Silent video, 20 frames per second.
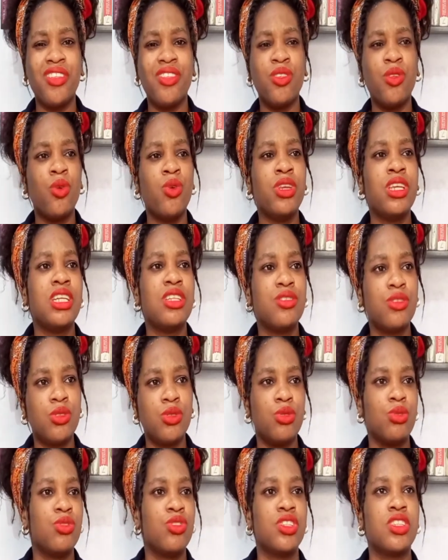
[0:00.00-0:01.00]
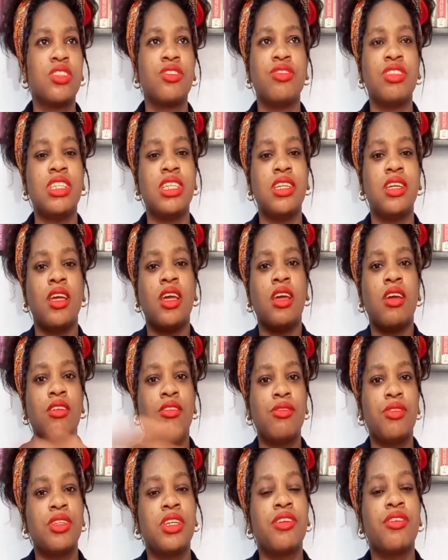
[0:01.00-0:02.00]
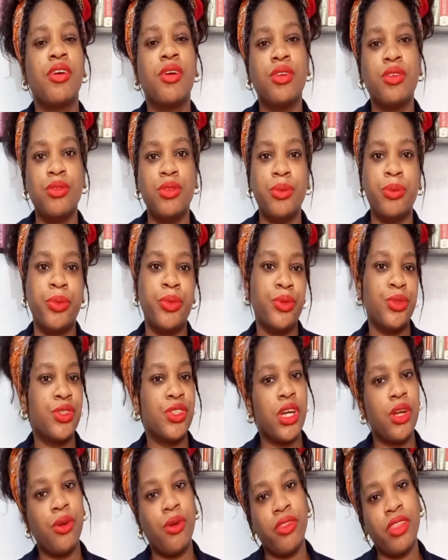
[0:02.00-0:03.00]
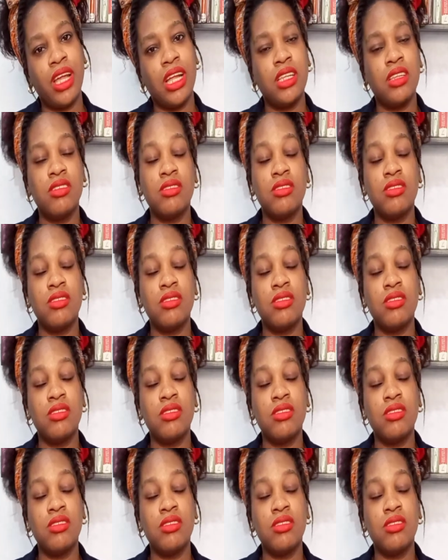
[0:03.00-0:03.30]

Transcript: No need to just really run around the bush and all that.